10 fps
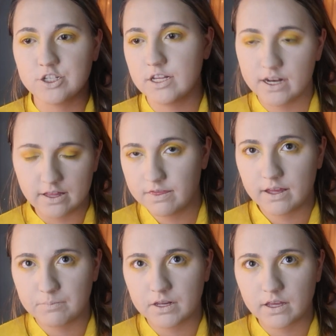Not that I
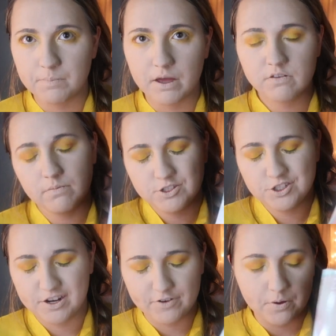think I'm gonna get backlash, but
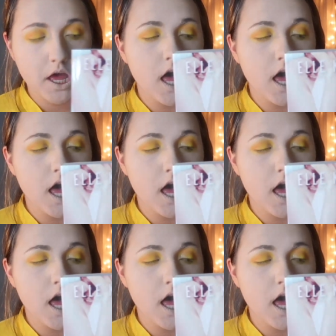you never know.